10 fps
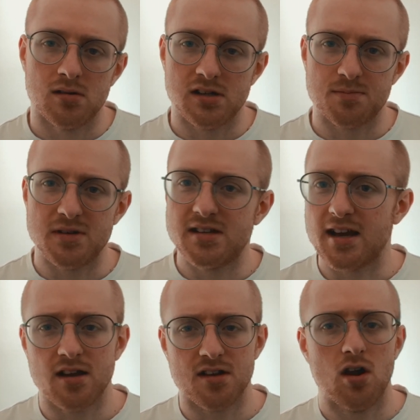It's been
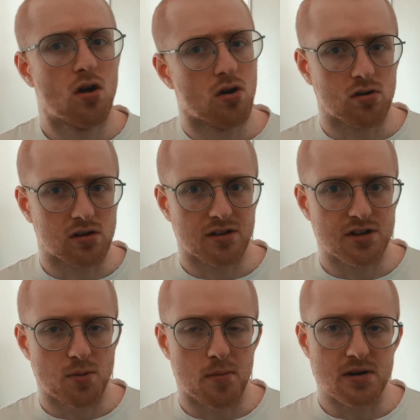taking a lot longer than it
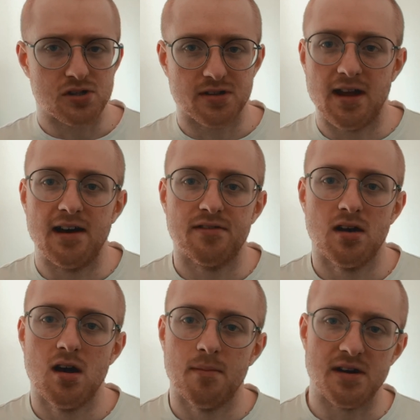probably should have,
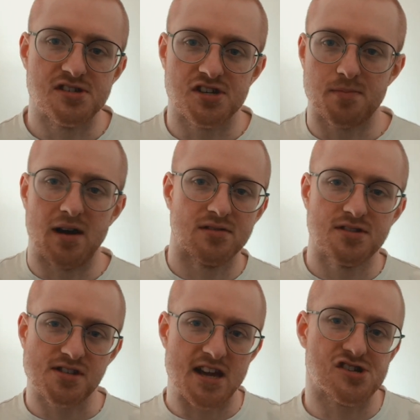but it's just about
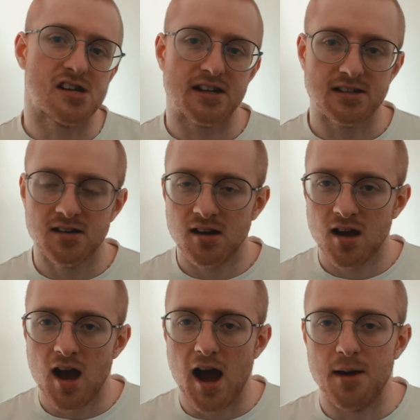scheduling
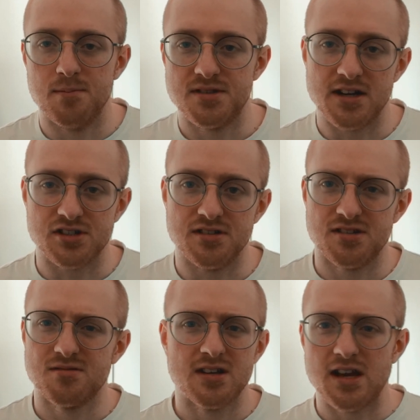sessions.
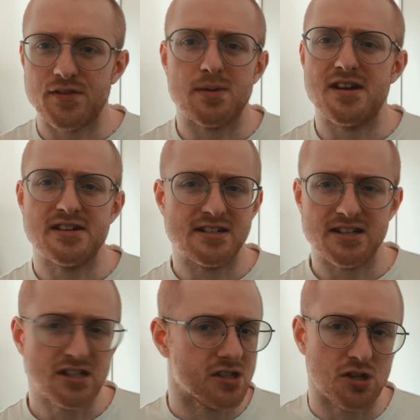If you play
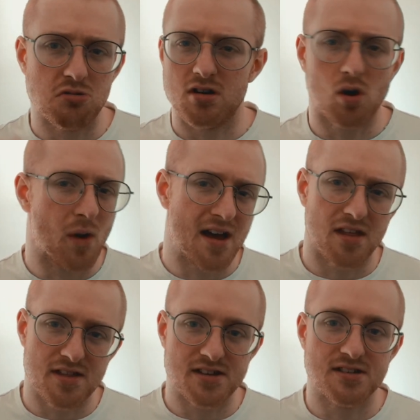D&D, you are aware
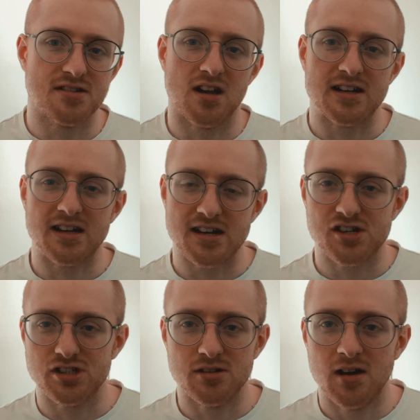that this is like an
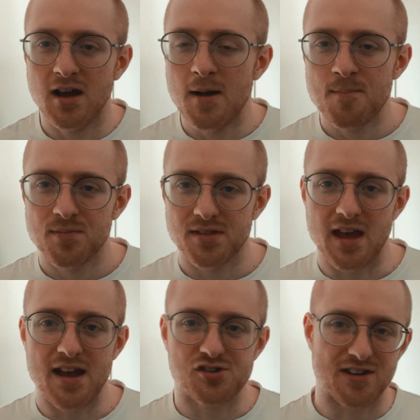issue,
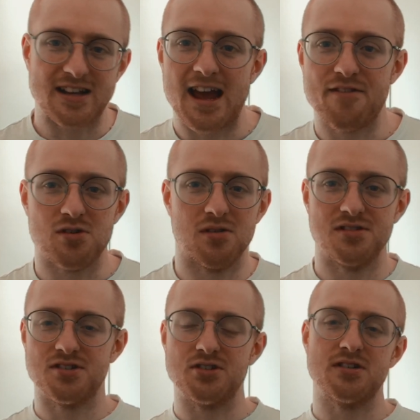that trying to get everyone
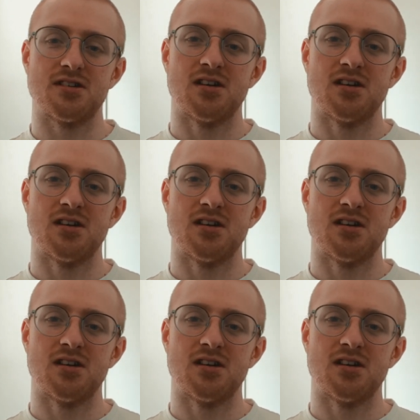to